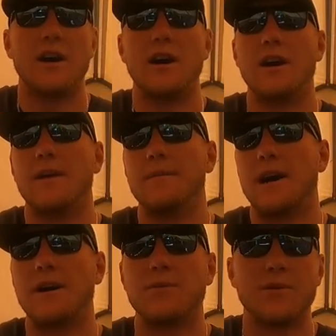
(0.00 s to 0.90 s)

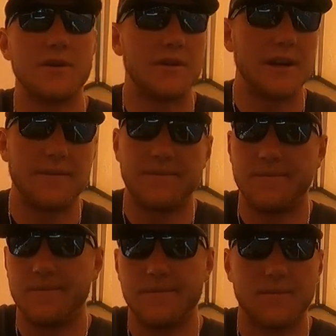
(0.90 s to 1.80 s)
I really,
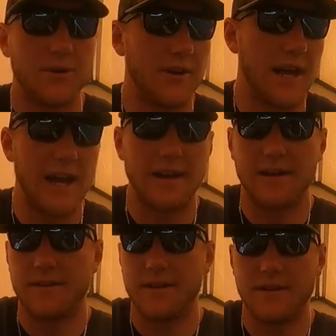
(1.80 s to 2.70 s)
really hate
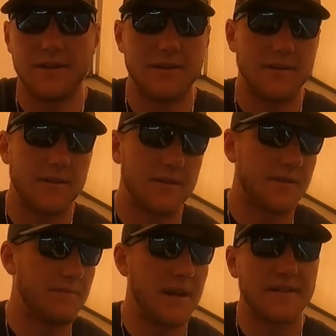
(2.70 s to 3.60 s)
it. It
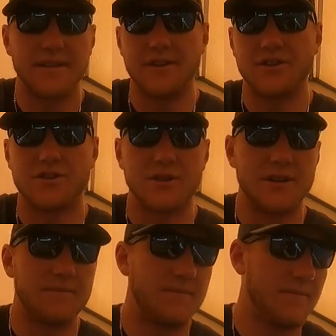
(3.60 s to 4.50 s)
just makes the
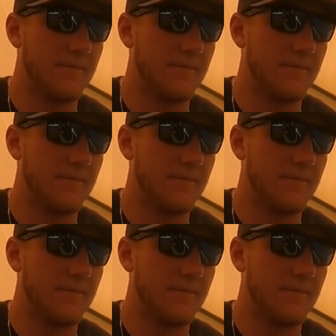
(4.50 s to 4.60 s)
industry